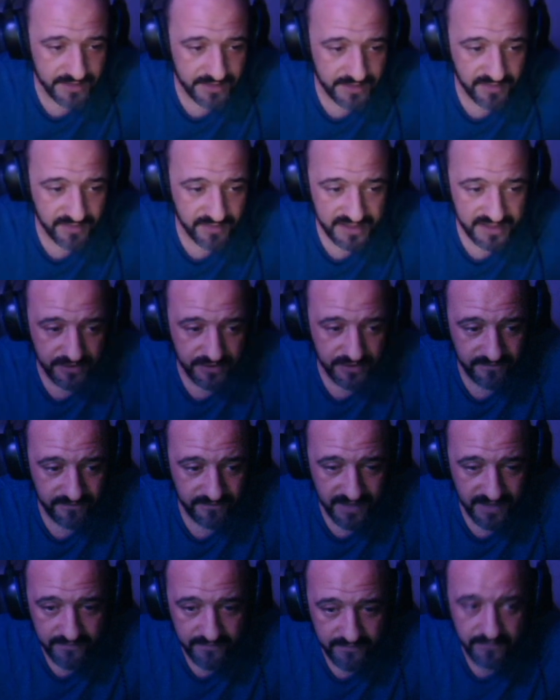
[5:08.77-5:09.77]
pick
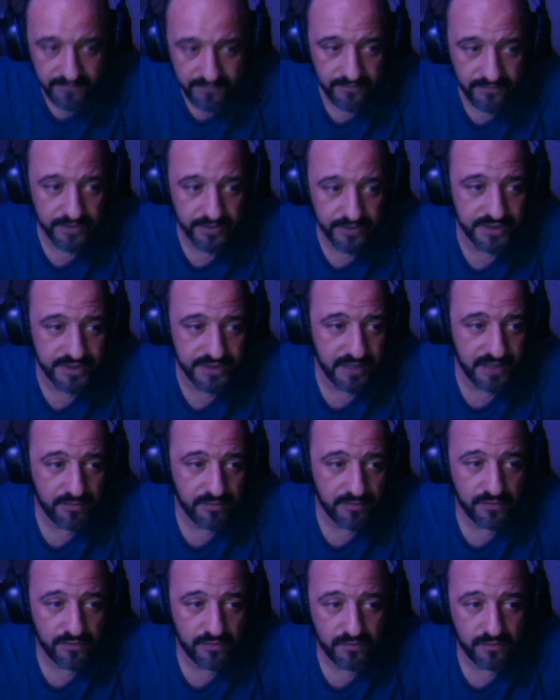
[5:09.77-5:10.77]
survival, for
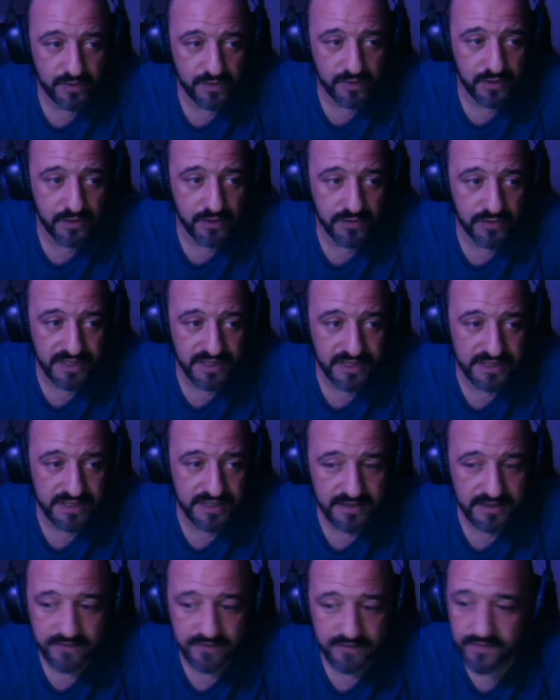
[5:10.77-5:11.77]
example. We go easy
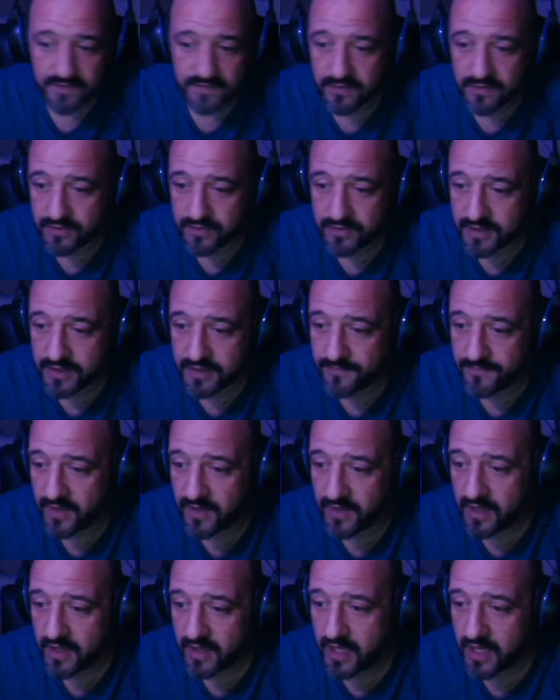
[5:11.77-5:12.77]
difficulty,
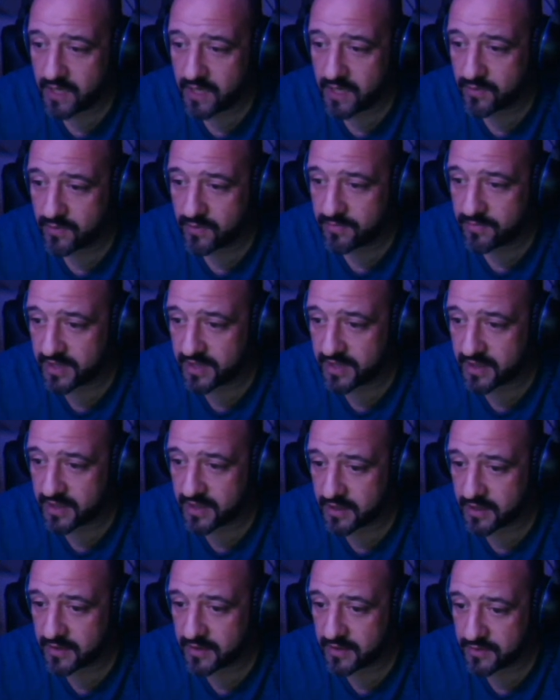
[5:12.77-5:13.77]
and we pick
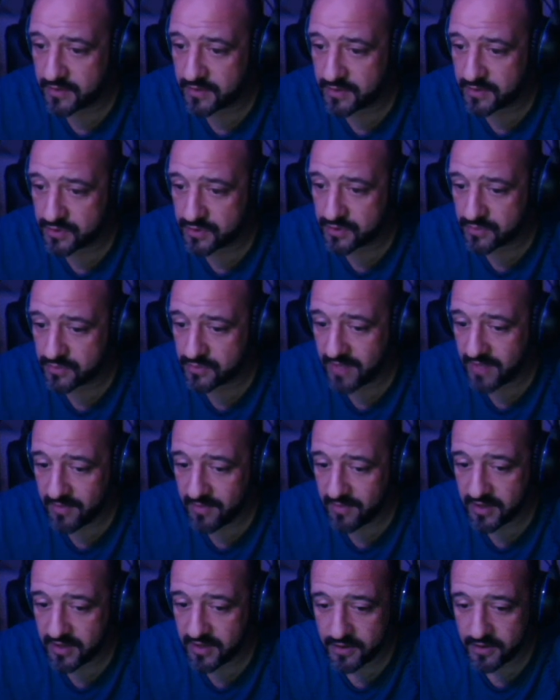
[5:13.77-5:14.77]
a usual map
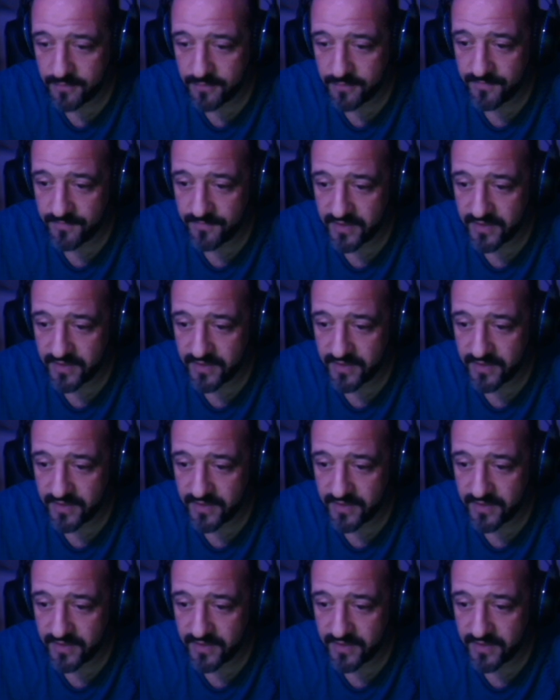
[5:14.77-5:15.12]
here.